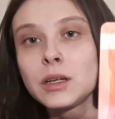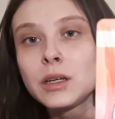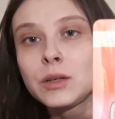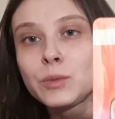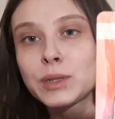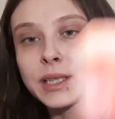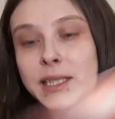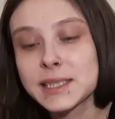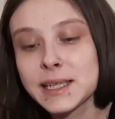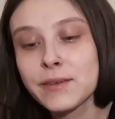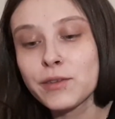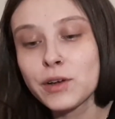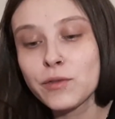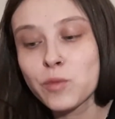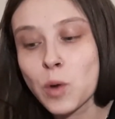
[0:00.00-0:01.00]
With the
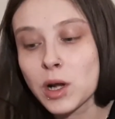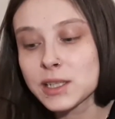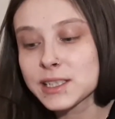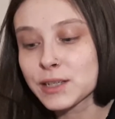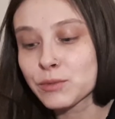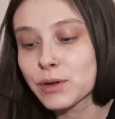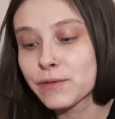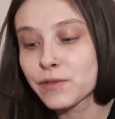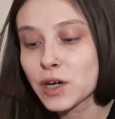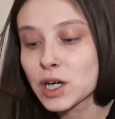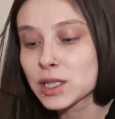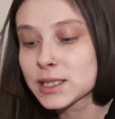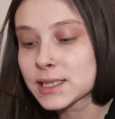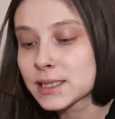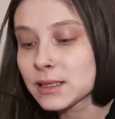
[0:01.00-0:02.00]
Seven of Wands in
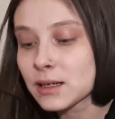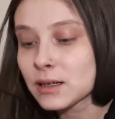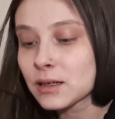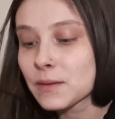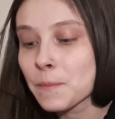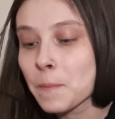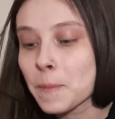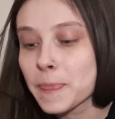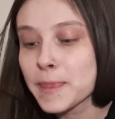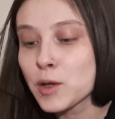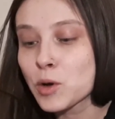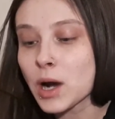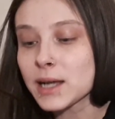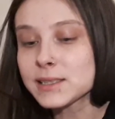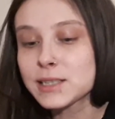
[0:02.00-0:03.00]
reverse, you
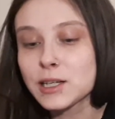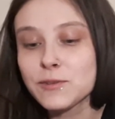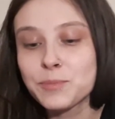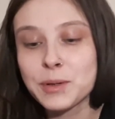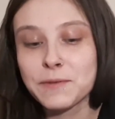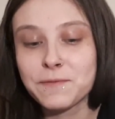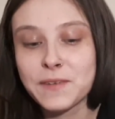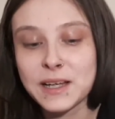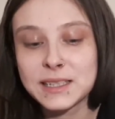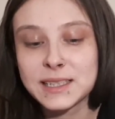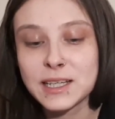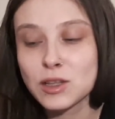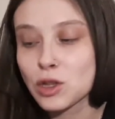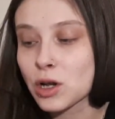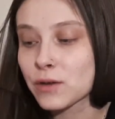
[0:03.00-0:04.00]
guys could have been
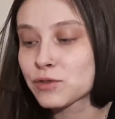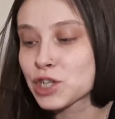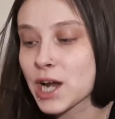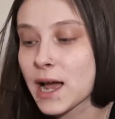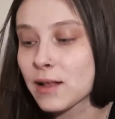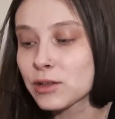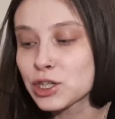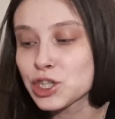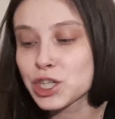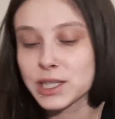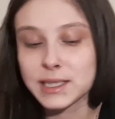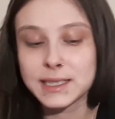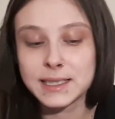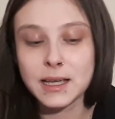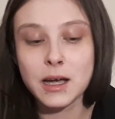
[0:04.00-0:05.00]
facing a lot of
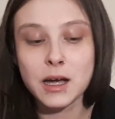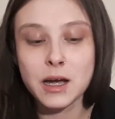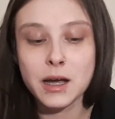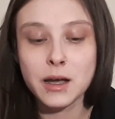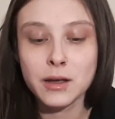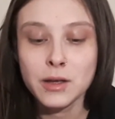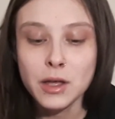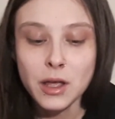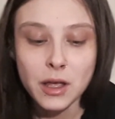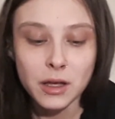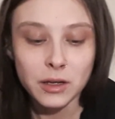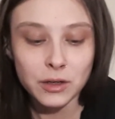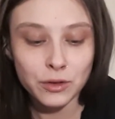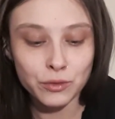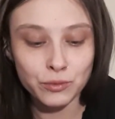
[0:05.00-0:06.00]
challenges
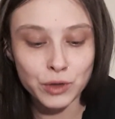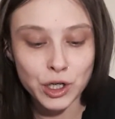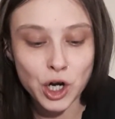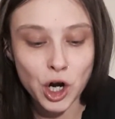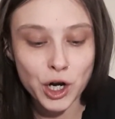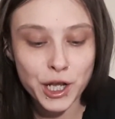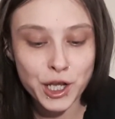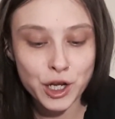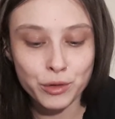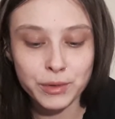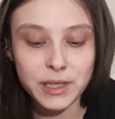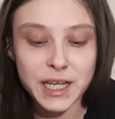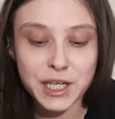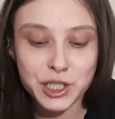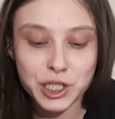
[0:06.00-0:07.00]
regarding
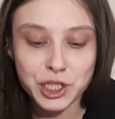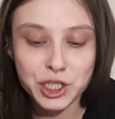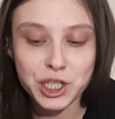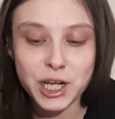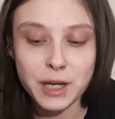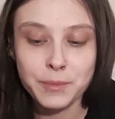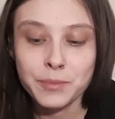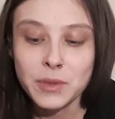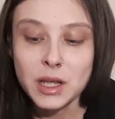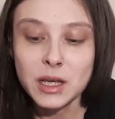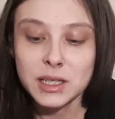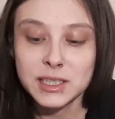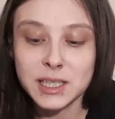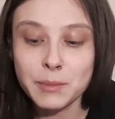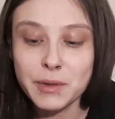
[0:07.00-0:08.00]
relationship.
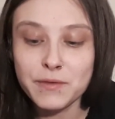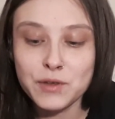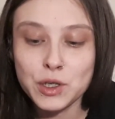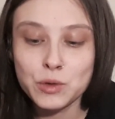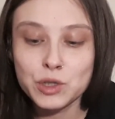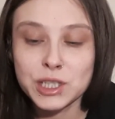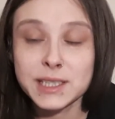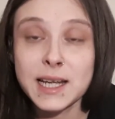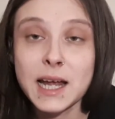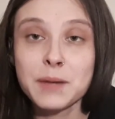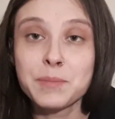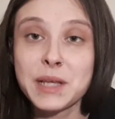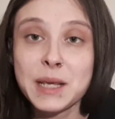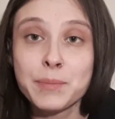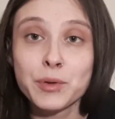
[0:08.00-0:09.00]
Some of you just had
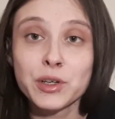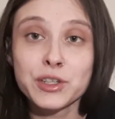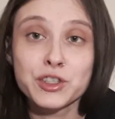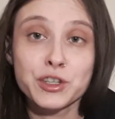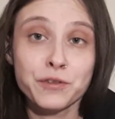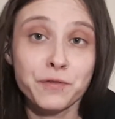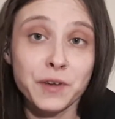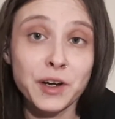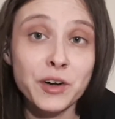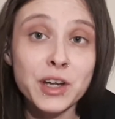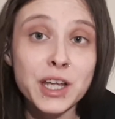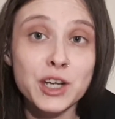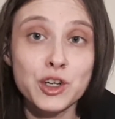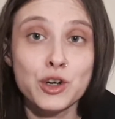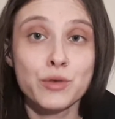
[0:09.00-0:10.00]
people
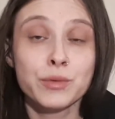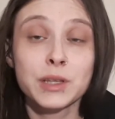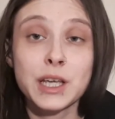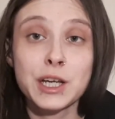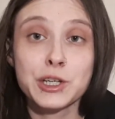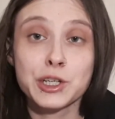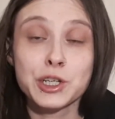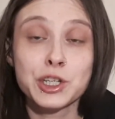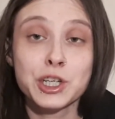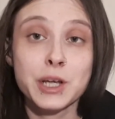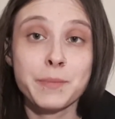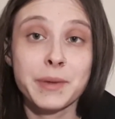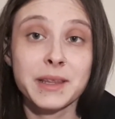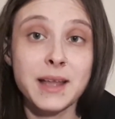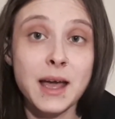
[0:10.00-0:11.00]
interfering in your
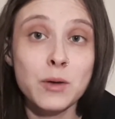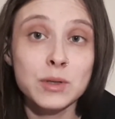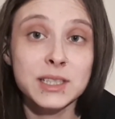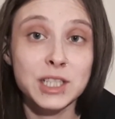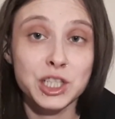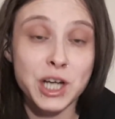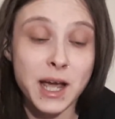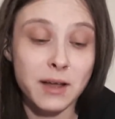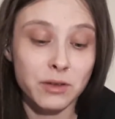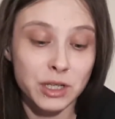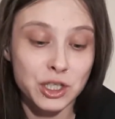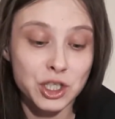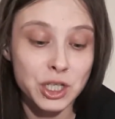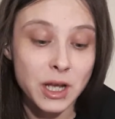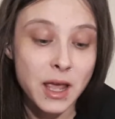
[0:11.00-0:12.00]
relationship, and that was a
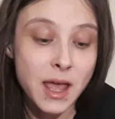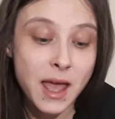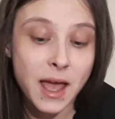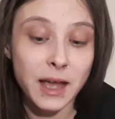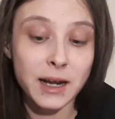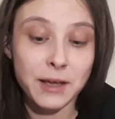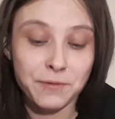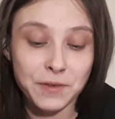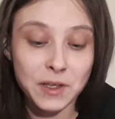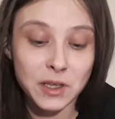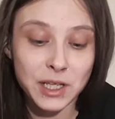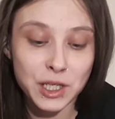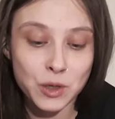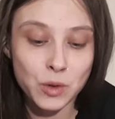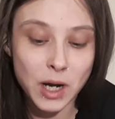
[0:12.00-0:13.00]
challenge. And I feel
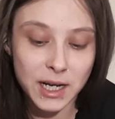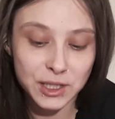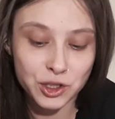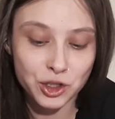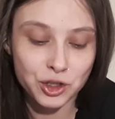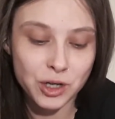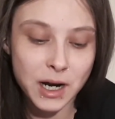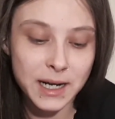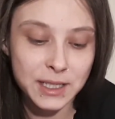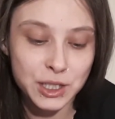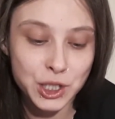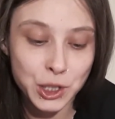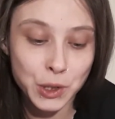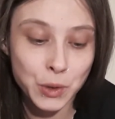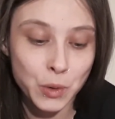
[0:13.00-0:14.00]
like you guys are trying
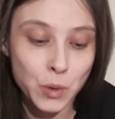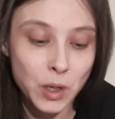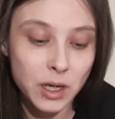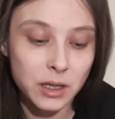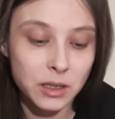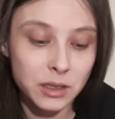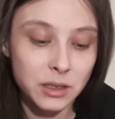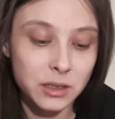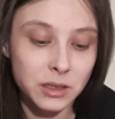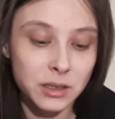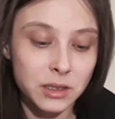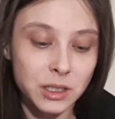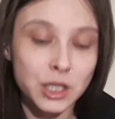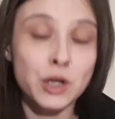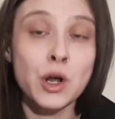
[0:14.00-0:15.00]
to,
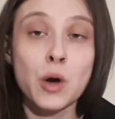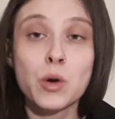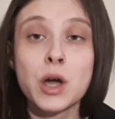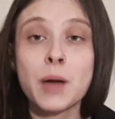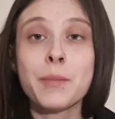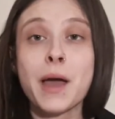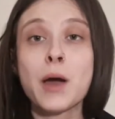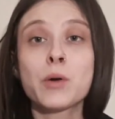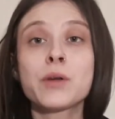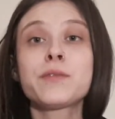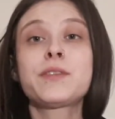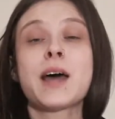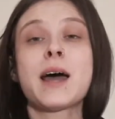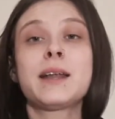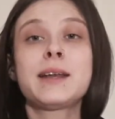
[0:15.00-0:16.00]
you know, come out of
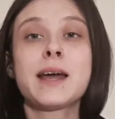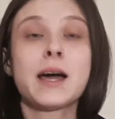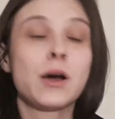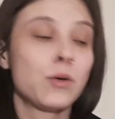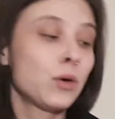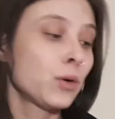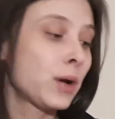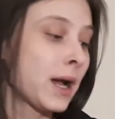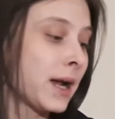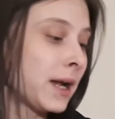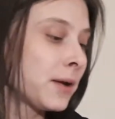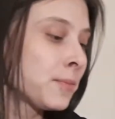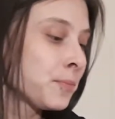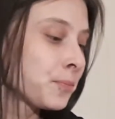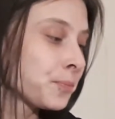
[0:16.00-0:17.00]
that now, okay?